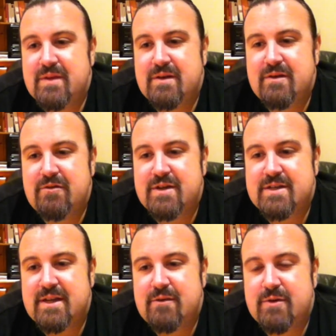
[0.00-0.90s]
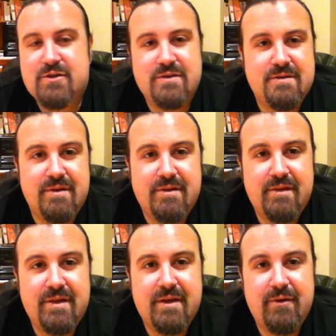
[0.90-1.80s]
or ask any questions or anything
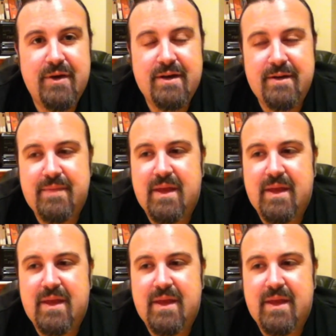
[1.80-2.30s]
like that, go ahead.